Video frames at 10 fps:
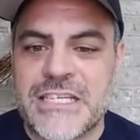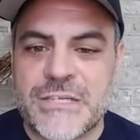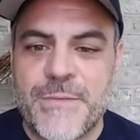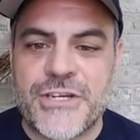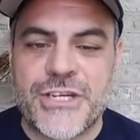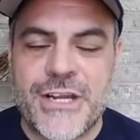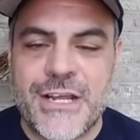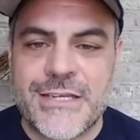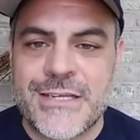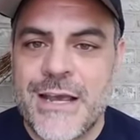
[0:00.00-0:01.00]
suspicion
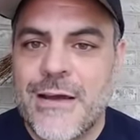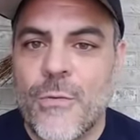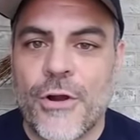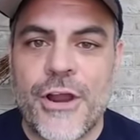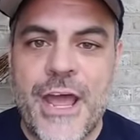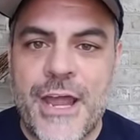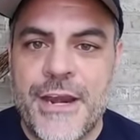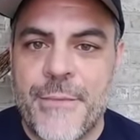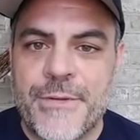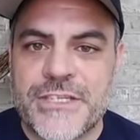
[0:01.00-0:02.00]
is we're going to
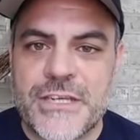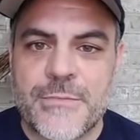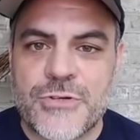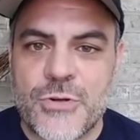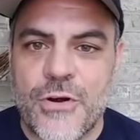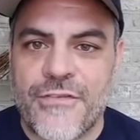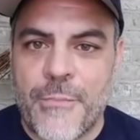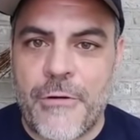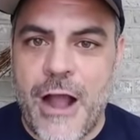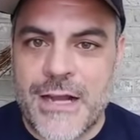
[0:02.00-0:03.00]
end up in some sort of a
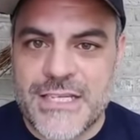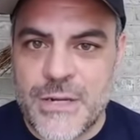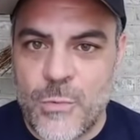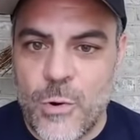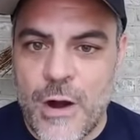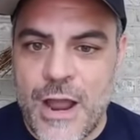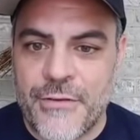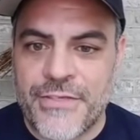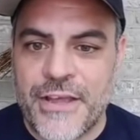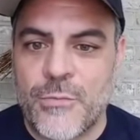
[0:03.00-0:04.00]
proxy war. I
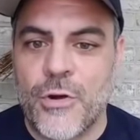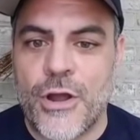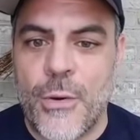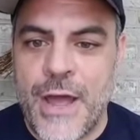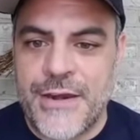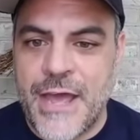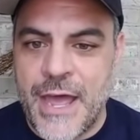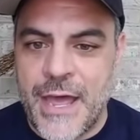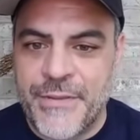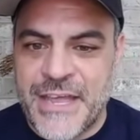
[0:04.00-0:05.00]
don't think we'll go head to
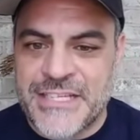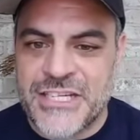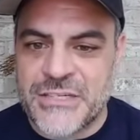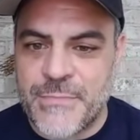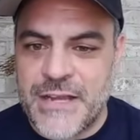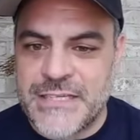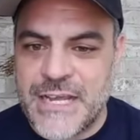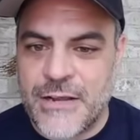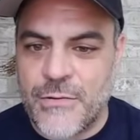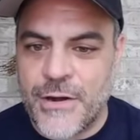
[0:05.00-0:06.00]
head, but that's just my
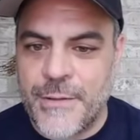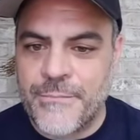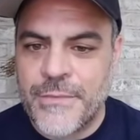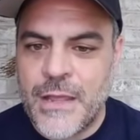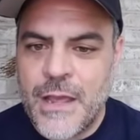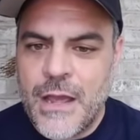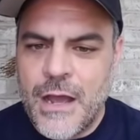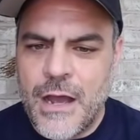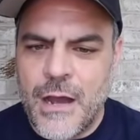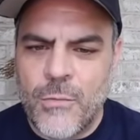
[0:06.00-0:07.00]
take on it.
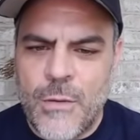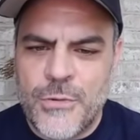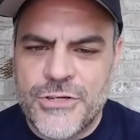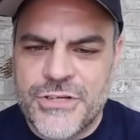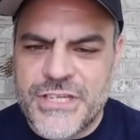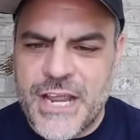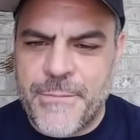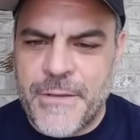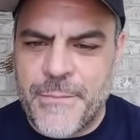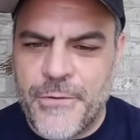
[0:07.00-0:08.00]
Uh, what would you say to
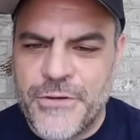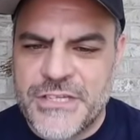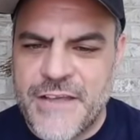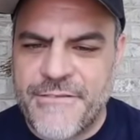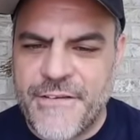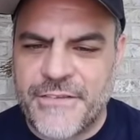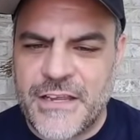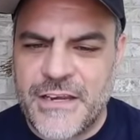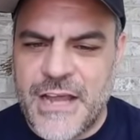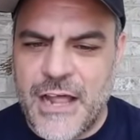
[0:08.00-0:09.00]
people who say
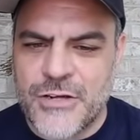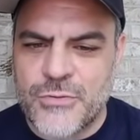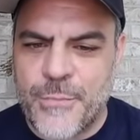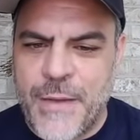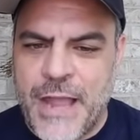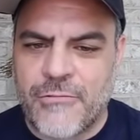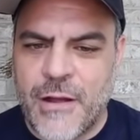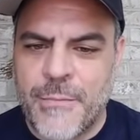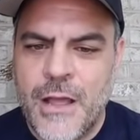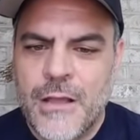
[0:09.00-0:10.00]
$15 will
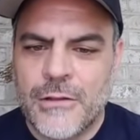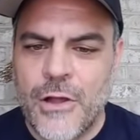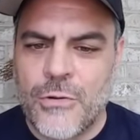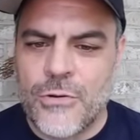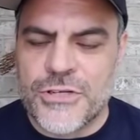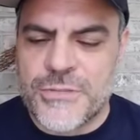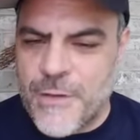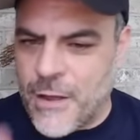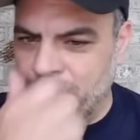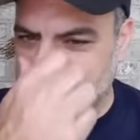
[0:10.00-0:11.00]
bankrupt local
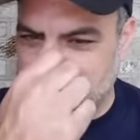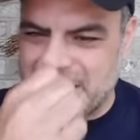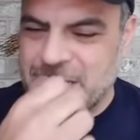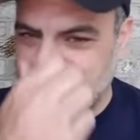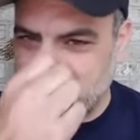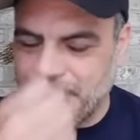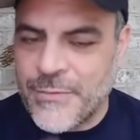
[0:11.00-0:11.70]
small businesses?